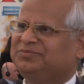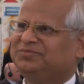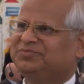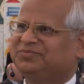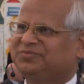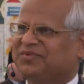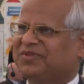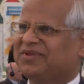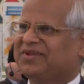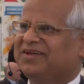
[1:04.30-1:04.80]
and you
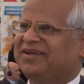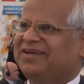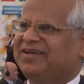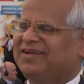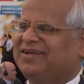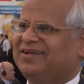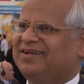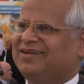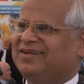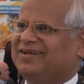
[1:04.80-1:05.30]
have lots of
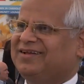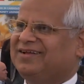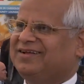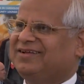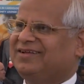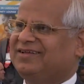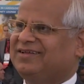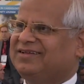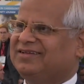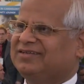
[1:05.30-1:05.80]
options.
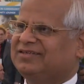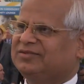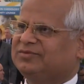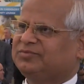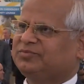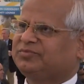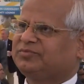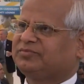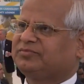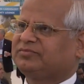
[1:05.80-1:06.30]

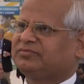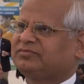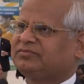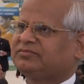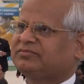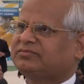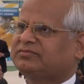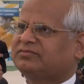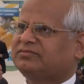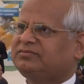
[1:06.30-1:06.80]
So what is the
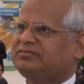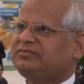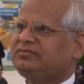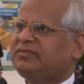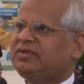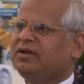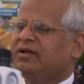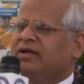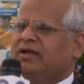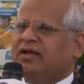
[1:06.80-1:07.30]
trial about?
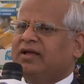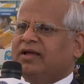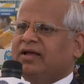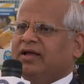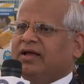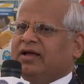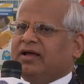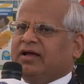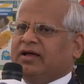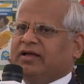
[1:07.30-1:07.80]

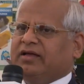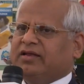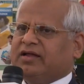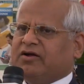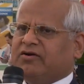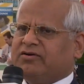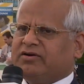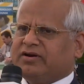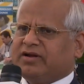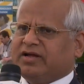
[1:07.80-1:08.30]
In
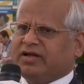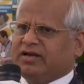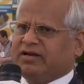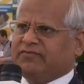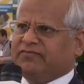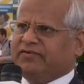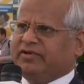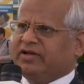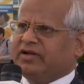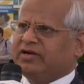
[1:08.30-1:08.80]
our
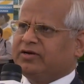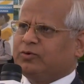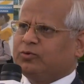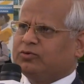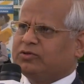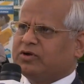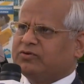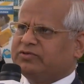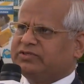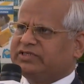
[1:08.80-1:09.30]
trial we had
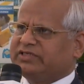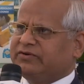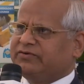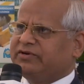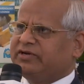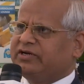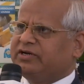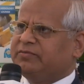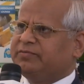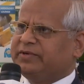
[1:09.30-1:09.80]

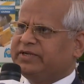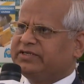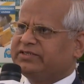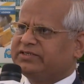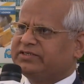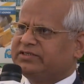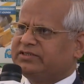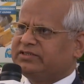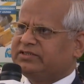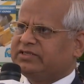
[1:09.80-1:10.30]
2700
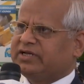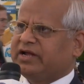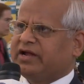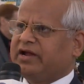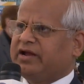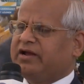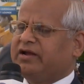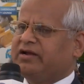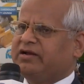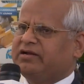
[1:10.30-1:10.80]
patients
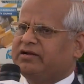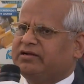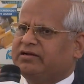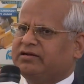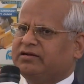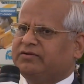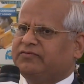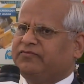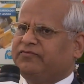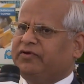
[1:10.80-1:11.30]
and
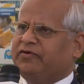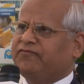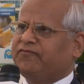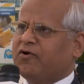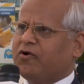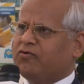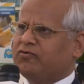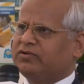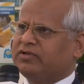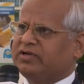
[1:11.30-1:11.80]
uh, we
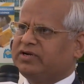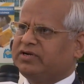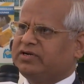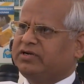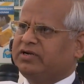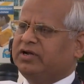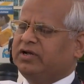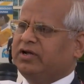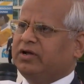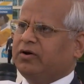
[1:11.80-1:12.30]
found that
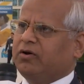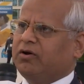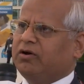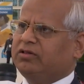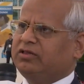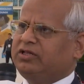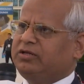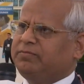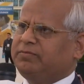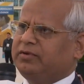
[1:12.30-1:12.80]

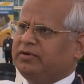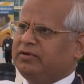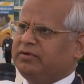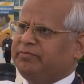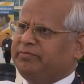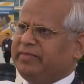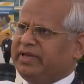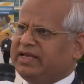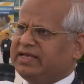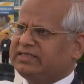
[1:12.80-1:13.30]
all the uh,
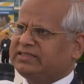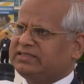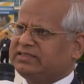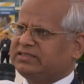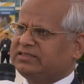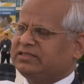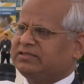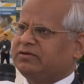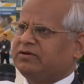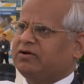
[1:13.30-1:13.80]

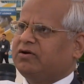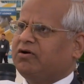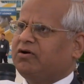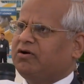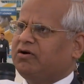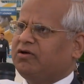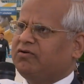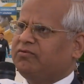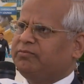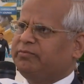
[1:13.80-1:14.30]
MACE
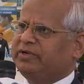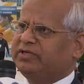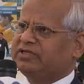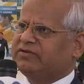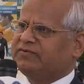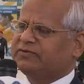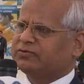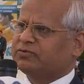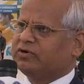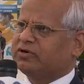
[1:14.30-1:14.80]
all major
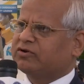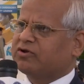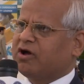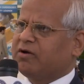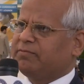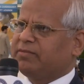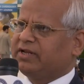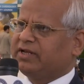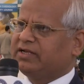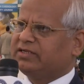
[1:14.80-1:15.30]
vascular
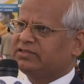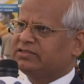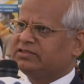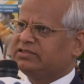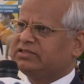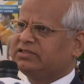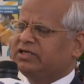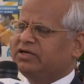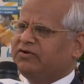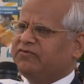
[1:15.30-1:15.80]

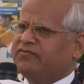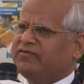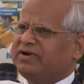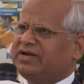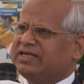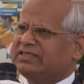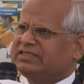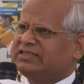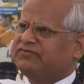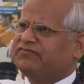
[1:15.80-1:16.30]
complications were
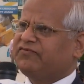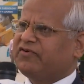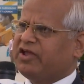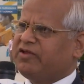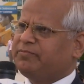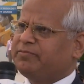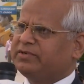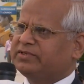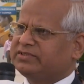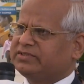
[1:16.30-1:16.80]
less than
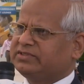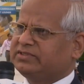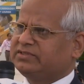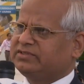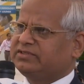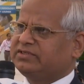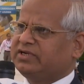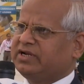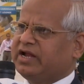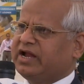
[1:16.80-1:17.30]

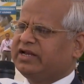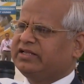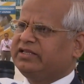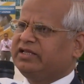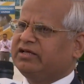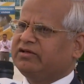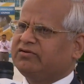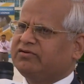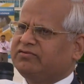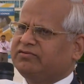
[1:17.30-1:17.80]
5% and
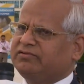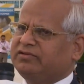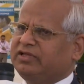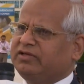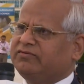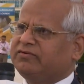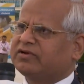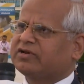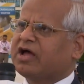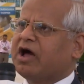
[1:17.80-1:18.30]
they are
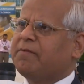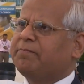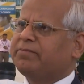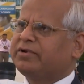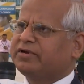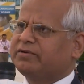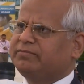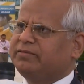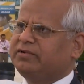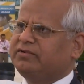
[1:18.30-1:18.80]
they were
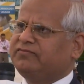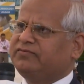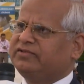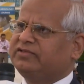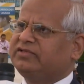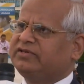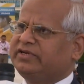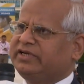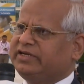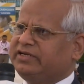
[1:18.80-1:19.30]
comparable
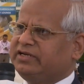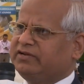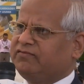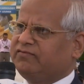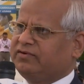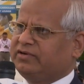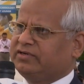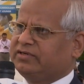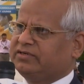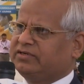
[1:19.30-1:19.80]
with the radial
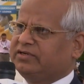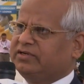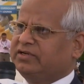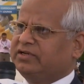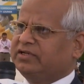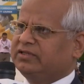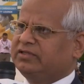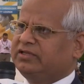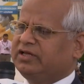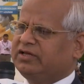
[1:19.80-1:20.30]
one
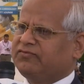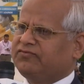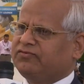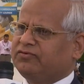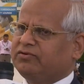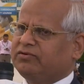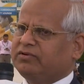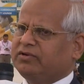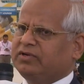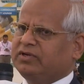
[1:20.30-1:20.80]

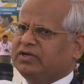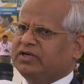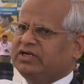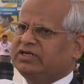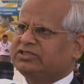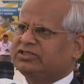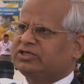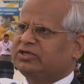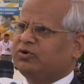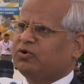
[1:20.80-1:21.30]
Therefore,
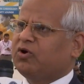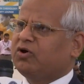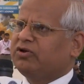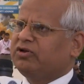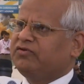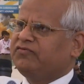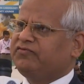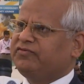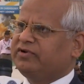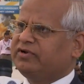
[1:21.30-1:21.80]
it's a
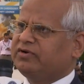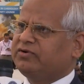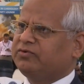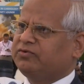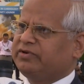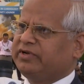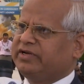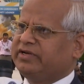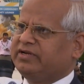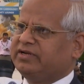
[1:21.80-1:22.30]
non-inferior
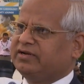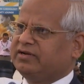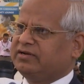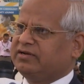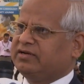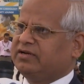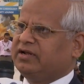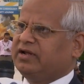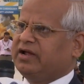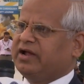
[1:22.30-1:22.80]
to radial
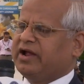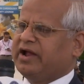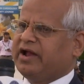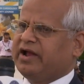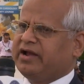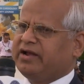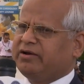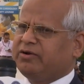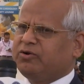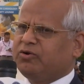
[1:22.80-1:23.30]

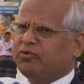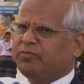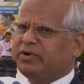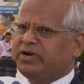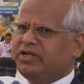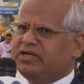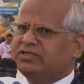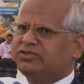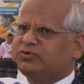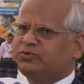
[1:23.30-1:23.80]
and
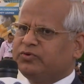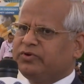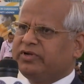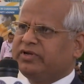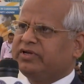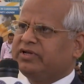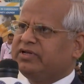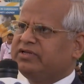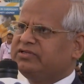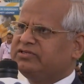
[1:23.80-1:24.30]
nobody is
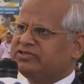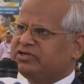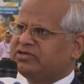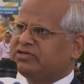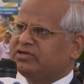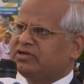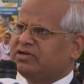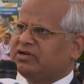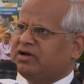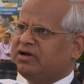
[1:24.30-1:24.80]
doing in
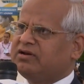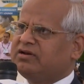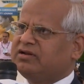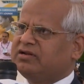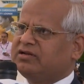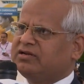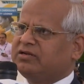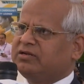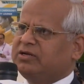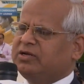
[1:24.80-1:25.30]
general
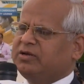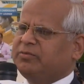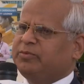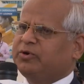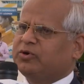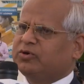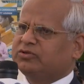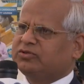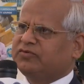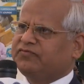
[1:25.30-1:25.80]
ulnar
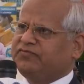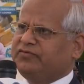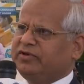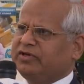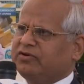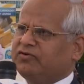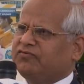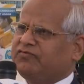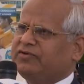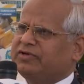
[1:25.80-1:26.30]
because the
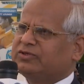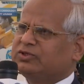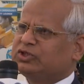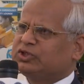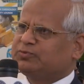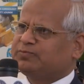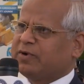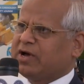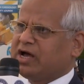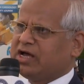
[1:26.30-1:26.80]
fear of
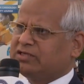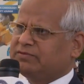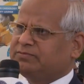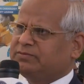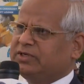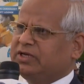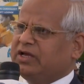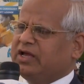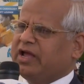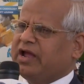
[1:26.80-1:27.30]
vasospasm
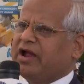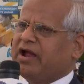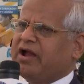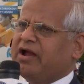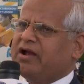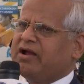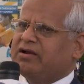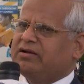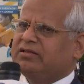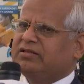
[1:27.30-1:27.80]

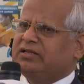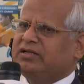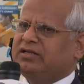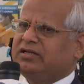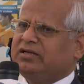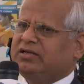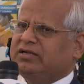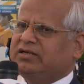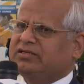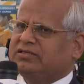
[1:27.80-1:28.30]
and
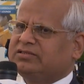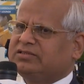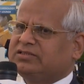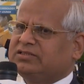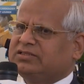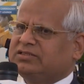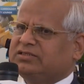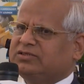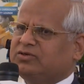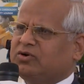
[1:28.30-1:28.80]
the
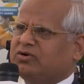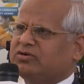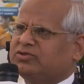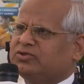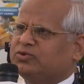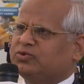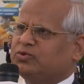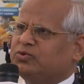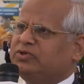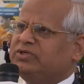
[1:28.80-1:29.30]
it's uh, not
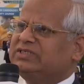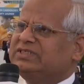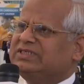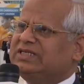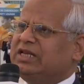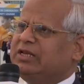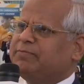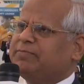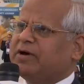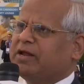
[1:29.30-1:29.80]
so
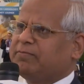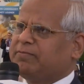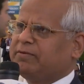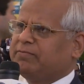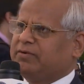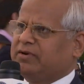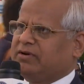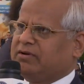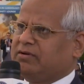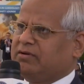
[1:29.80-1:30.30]
easily
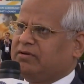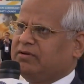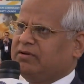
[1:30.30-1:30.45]
palpable